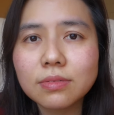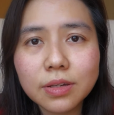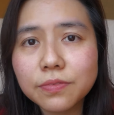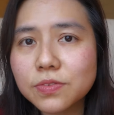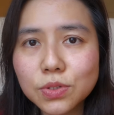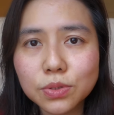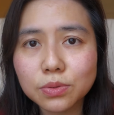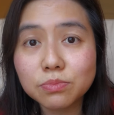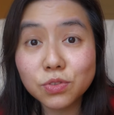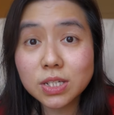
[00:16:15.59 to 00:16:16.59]
gives
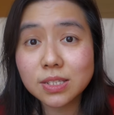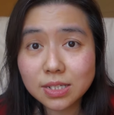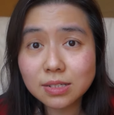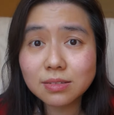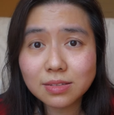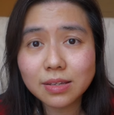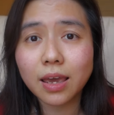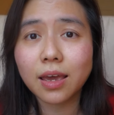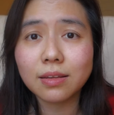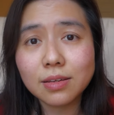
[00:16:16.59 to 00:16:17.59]
to Jesus,
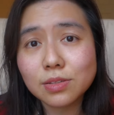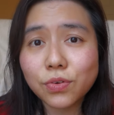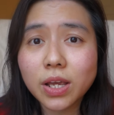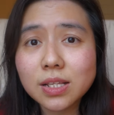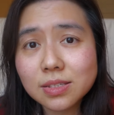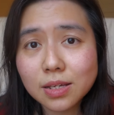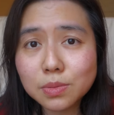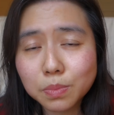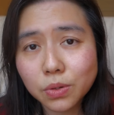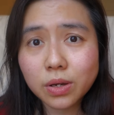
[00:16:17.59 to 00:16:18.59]
and it's
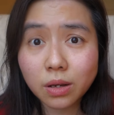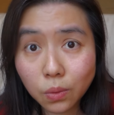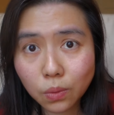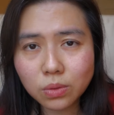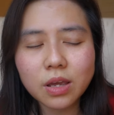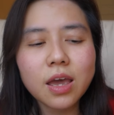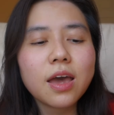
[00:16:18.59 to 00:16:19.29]
frankincense, myrrh, and gold.